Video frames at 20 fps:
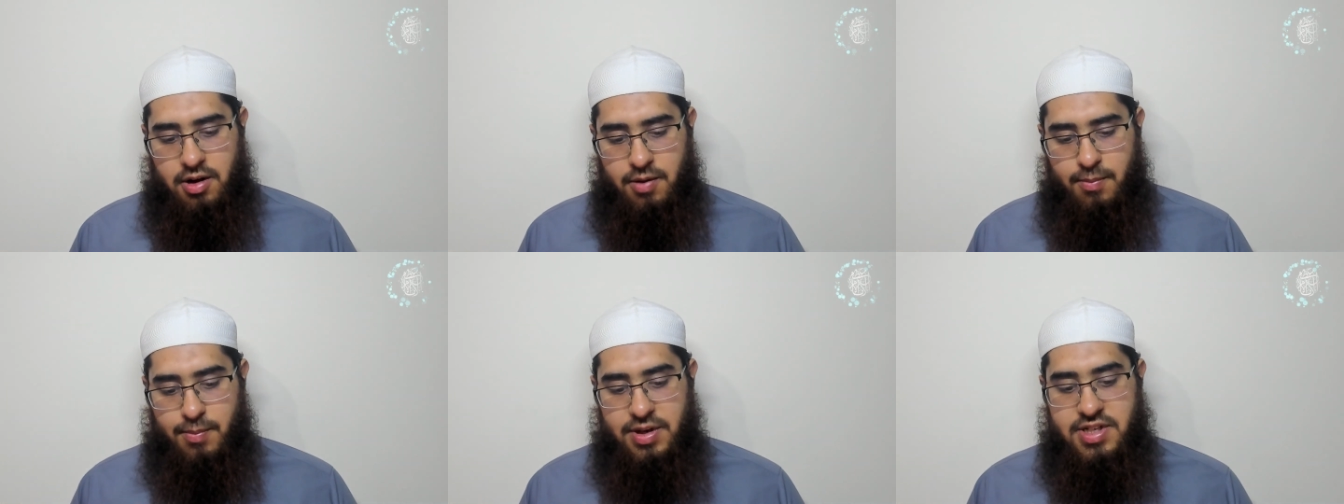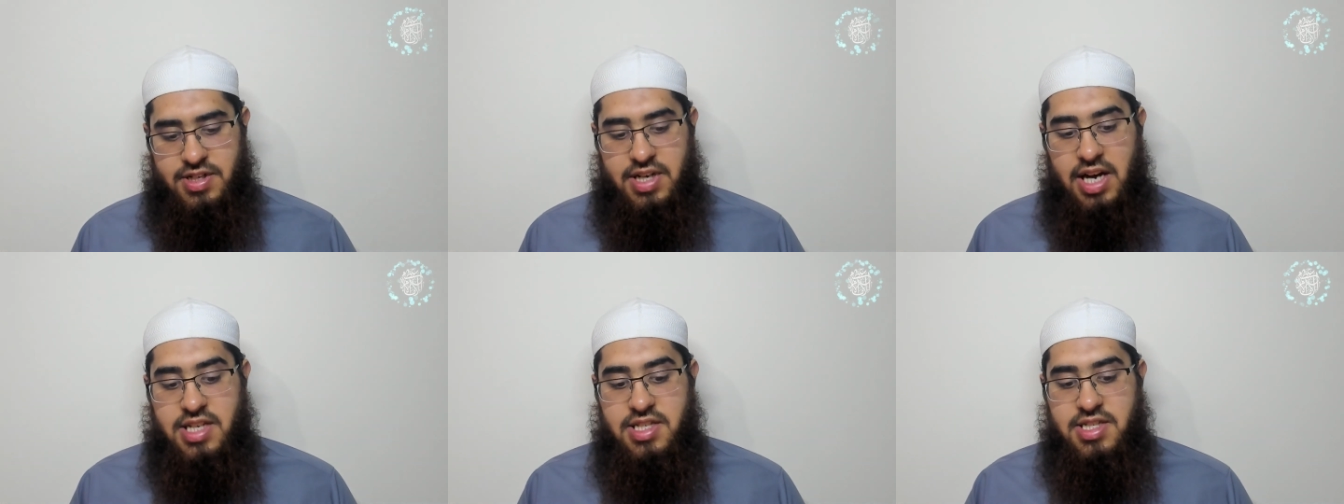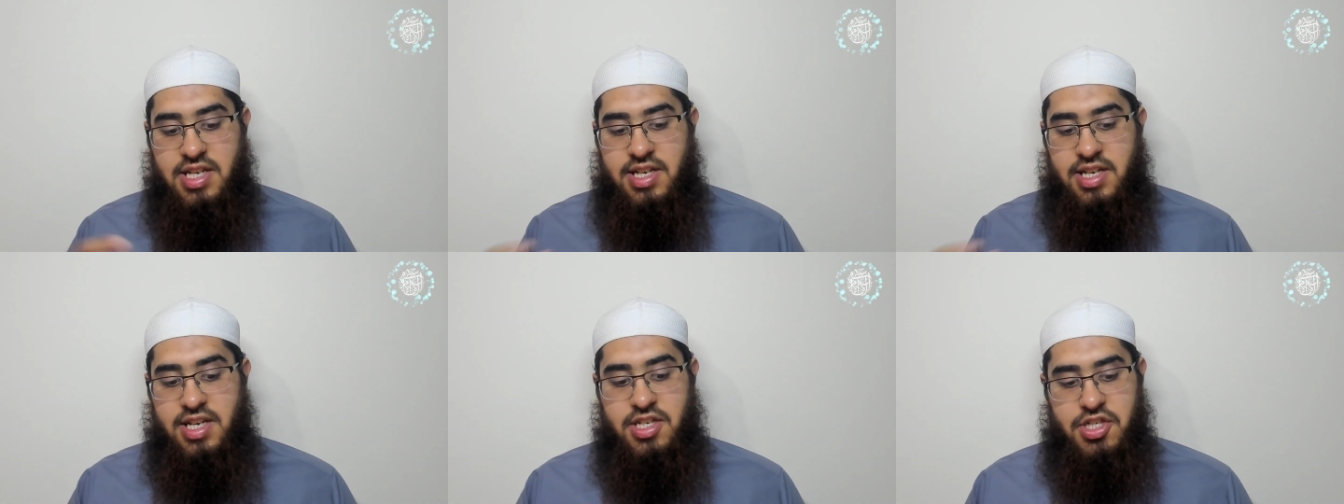besides
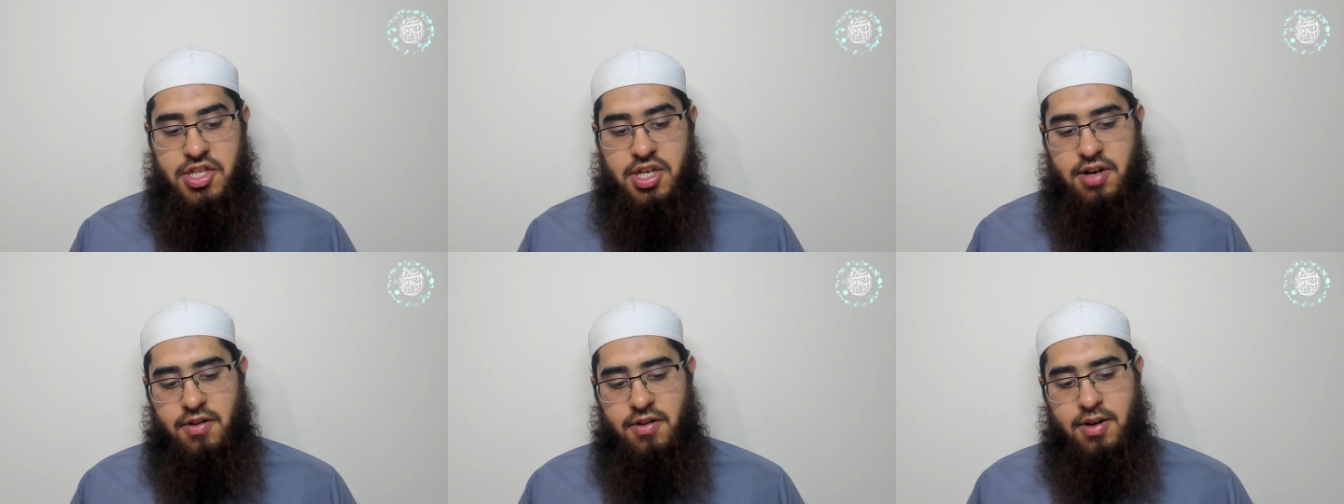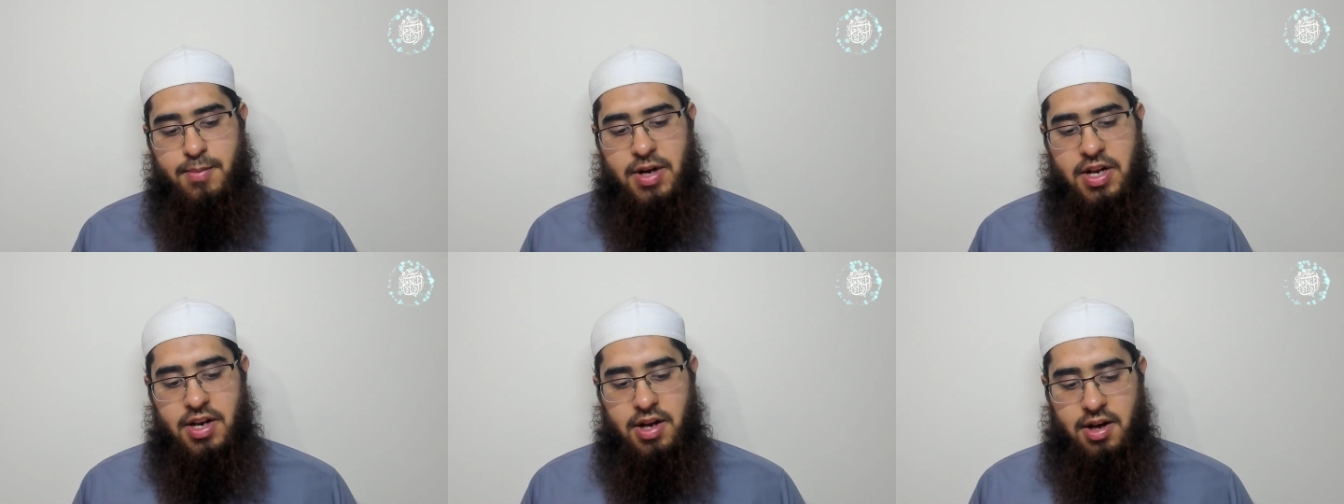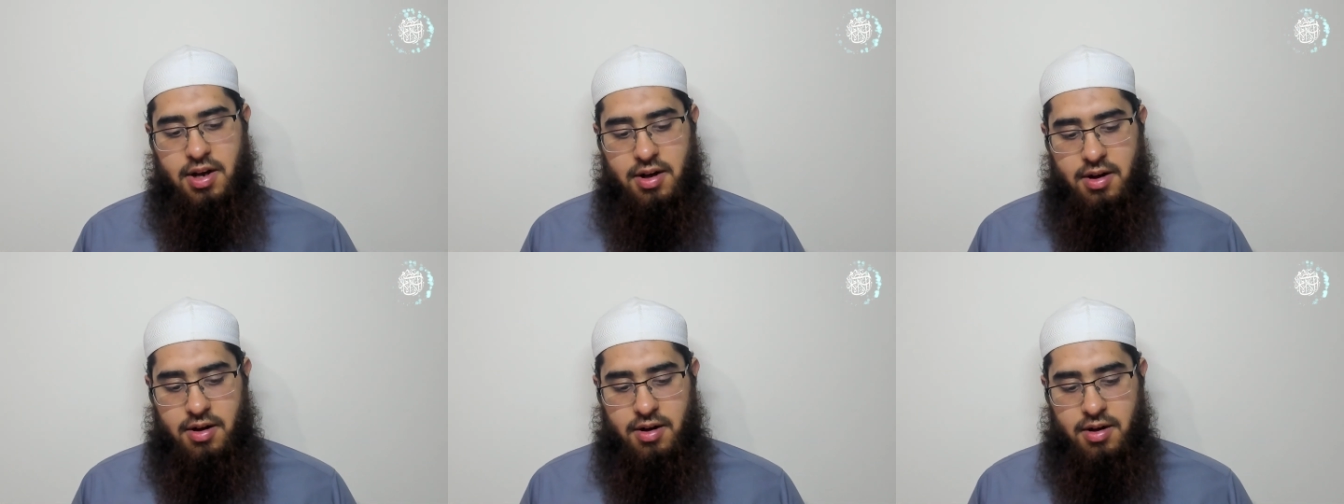the dictionary
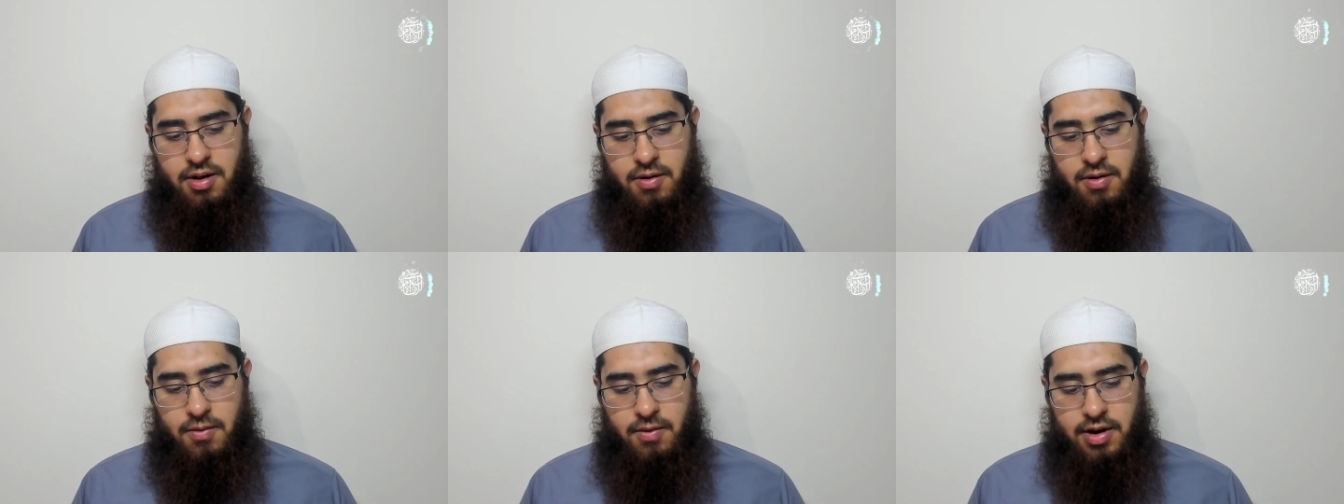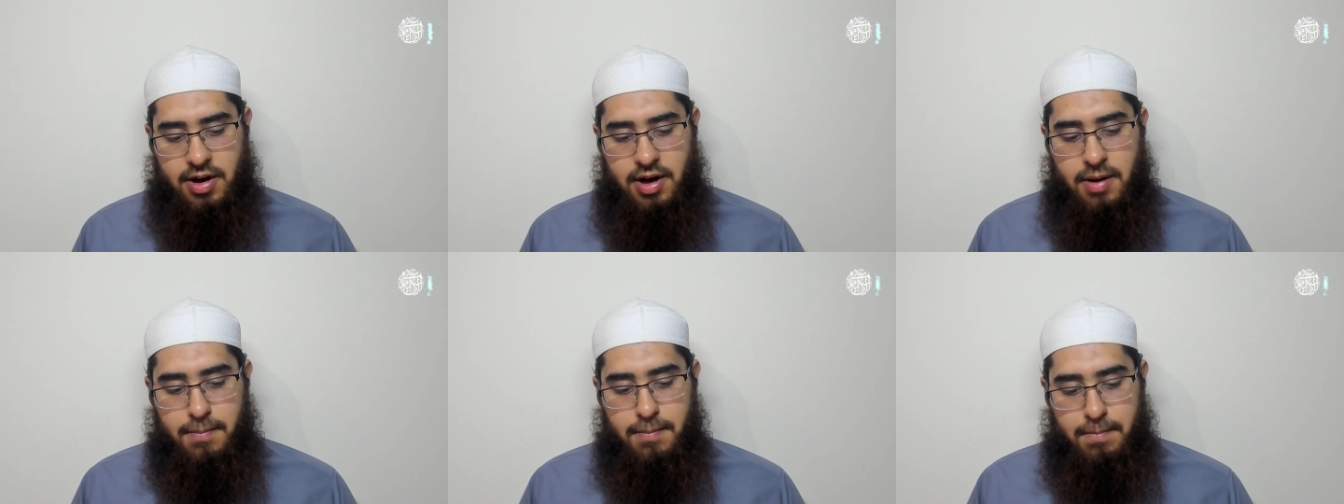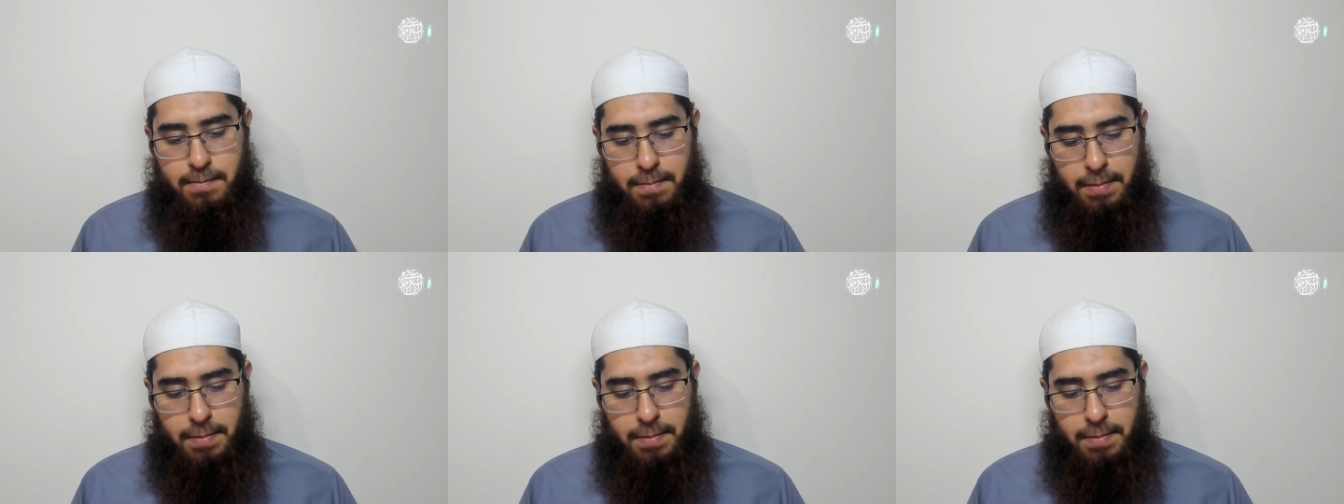meaning, right?